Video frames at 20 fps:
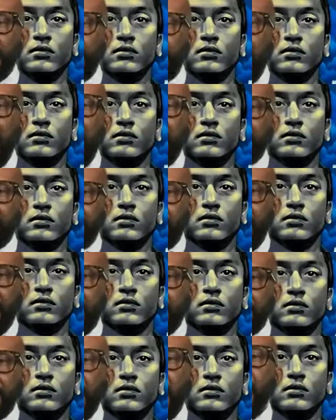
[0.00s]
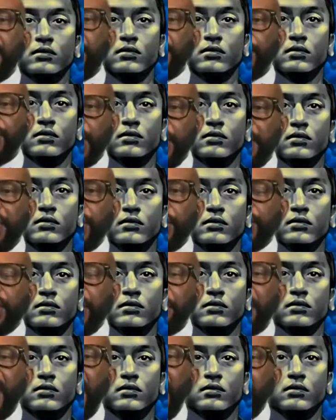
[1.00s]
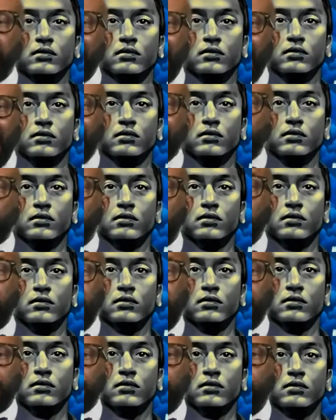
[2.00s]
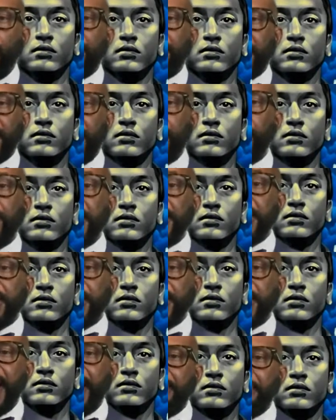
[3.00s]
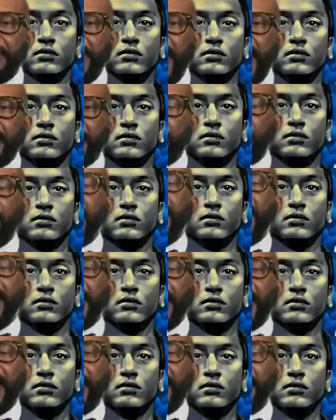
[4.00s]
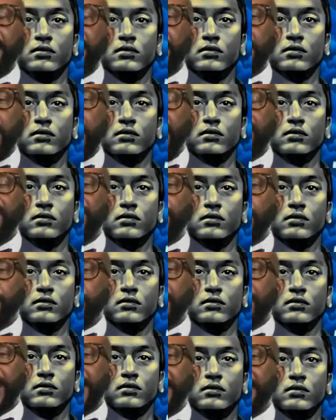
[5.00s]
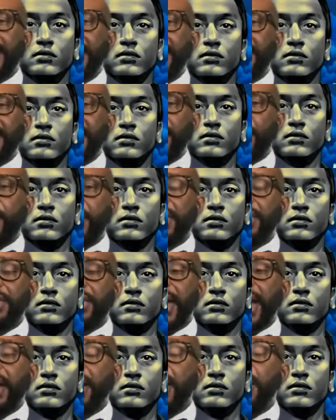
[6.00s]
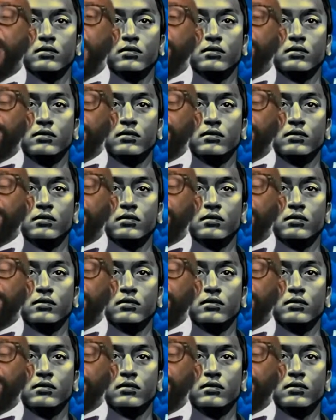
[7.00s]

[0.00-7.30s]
(silent)